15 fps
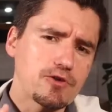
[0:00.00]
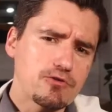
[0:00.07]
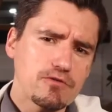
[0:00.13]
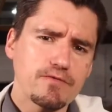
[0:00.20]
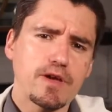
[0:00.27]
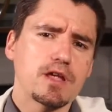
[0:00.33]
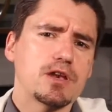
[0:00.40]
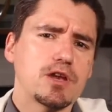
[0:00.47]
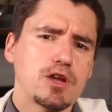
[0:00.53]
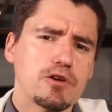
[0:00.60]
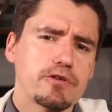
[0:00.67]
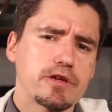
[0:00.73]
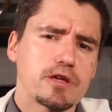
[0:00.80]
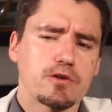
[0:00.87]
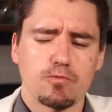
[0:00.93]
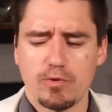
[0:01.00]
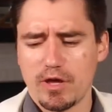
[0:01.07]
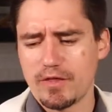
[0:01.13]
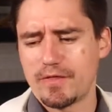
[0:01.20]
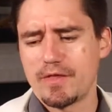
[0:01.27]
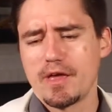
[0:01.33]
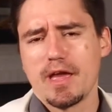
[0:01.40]
your veterinarian
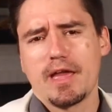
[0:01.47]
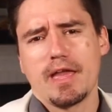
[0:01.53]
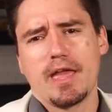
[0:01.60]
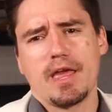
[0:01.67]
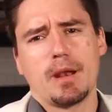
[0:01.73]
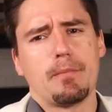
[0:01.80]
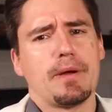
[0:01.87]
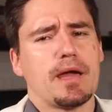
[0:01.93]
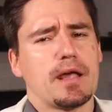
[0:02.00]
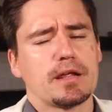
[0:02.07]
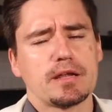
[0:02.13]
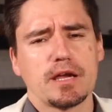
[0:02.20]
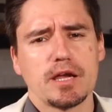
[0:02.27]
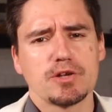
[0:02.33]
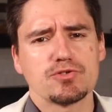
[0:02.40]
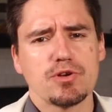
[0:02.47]
with antibiotic eye